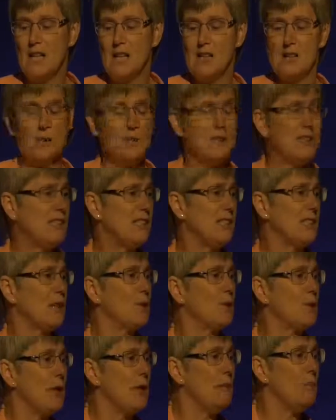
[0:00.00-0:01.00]
So this is a
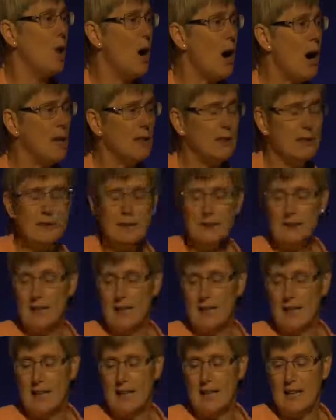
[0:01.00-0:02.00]
great model.
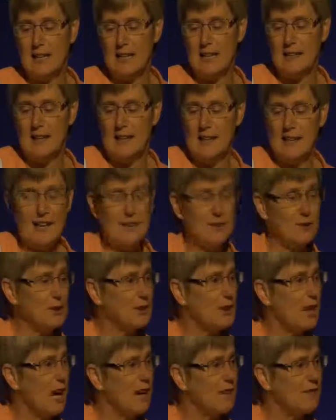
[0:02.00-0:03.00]

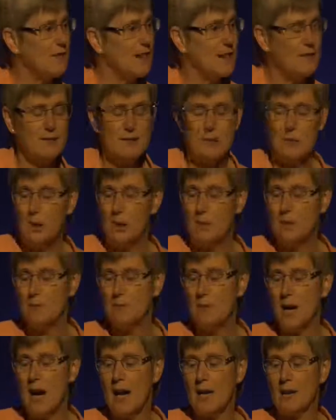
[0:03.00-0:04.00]
Another favorite quote of
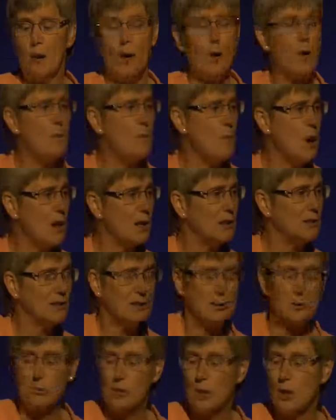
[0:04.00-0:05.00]
mine, all models
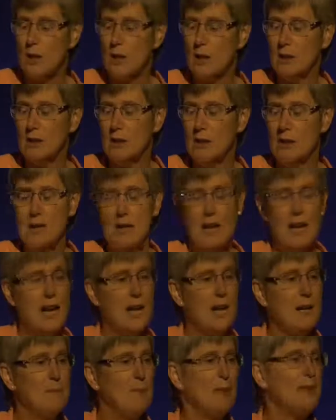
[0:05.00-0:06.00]
are wrong,
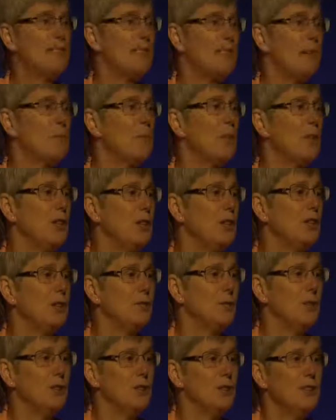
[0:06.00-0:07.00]
but some are
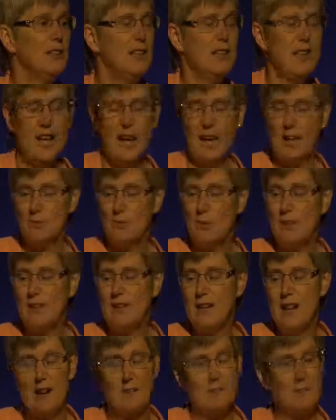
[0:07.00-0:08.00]
useful. And
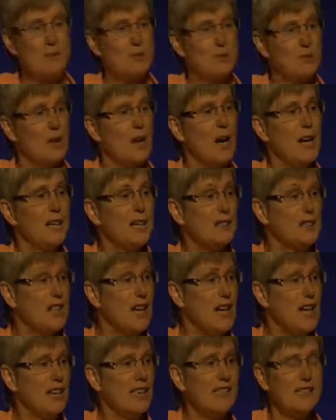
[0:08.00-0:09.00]
we have been trying to
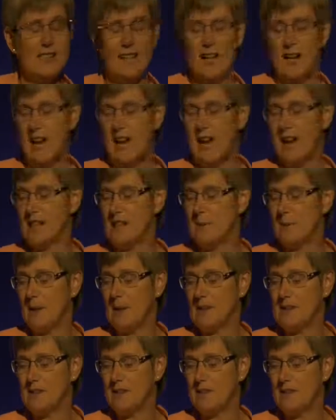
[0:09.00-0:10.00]
test
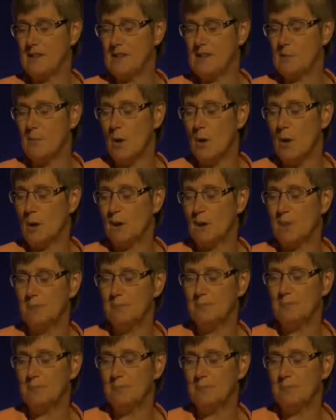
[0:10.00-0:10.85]
aspects of this model.